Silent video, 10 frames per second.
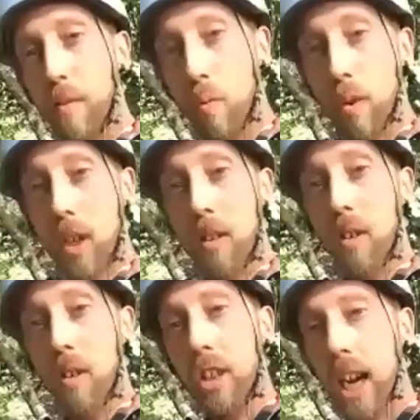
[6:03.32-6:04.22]
We've still got
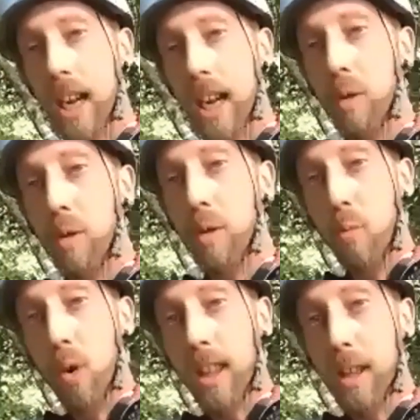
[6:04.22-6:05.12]
jaguars and
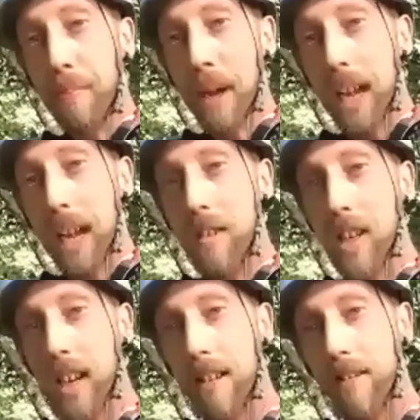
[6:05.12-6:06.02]
white-lipped peccaries
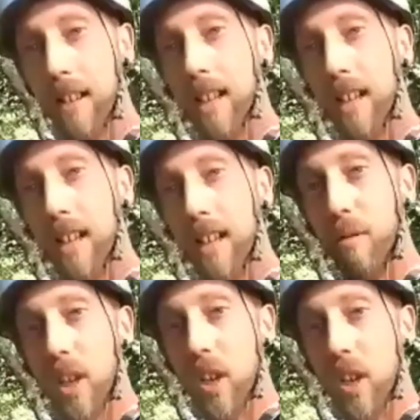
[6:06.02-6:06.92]
down here, which
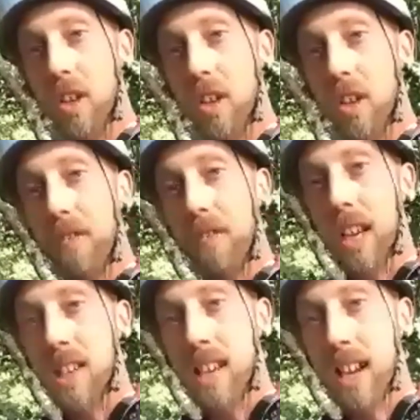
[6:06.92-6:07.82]
is just
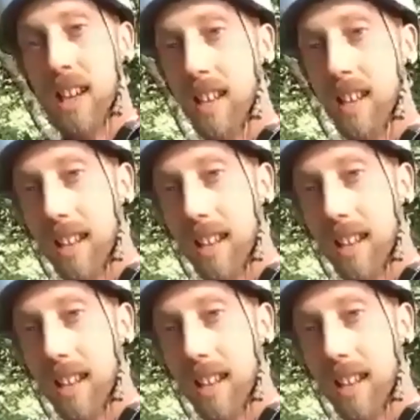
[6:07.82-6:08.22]
fantastic.